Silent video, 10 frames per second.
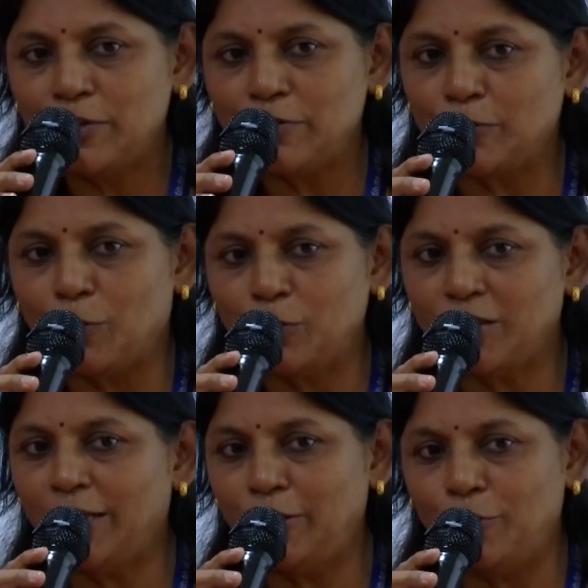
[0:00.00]
So,
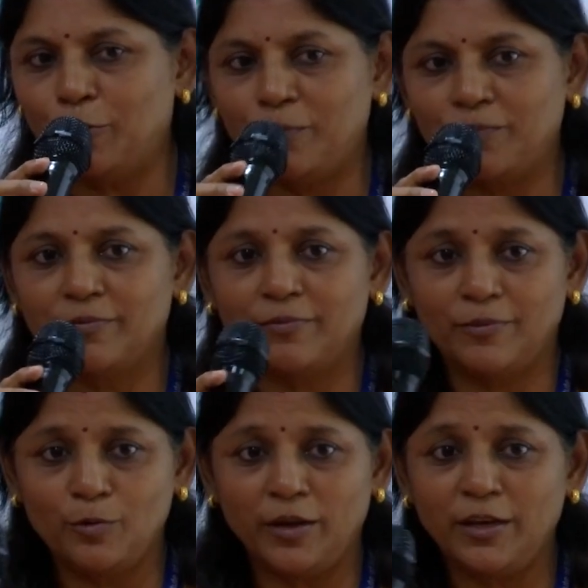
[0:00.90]
thank you.
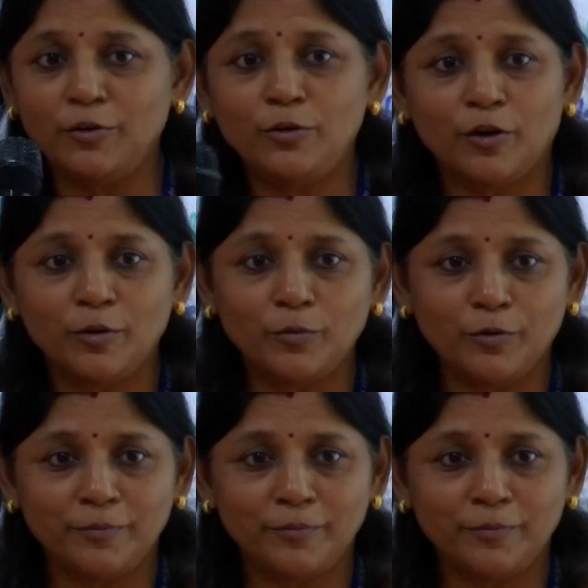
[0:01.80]
Do I need to talk?